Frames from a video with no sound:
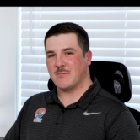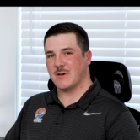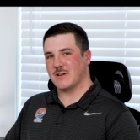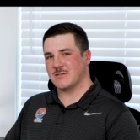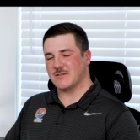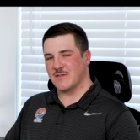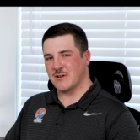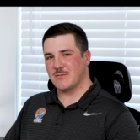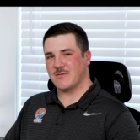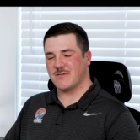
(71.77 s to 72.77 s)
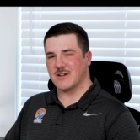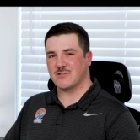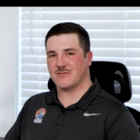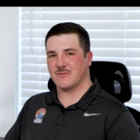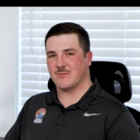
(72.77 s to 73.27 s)
Michael is very
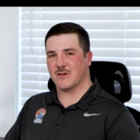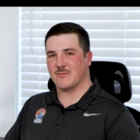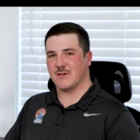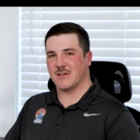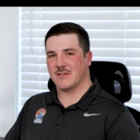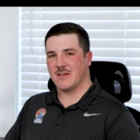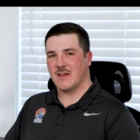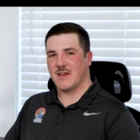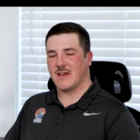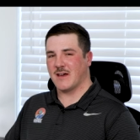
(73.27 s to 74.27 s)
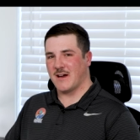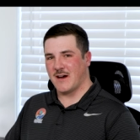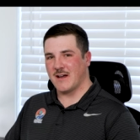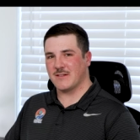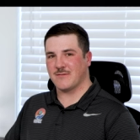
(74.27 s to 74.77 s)
professional to work with, and I
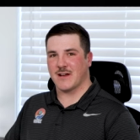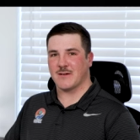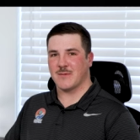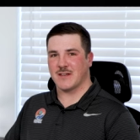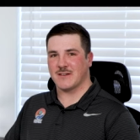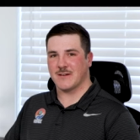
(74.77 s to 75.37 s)
highly recommend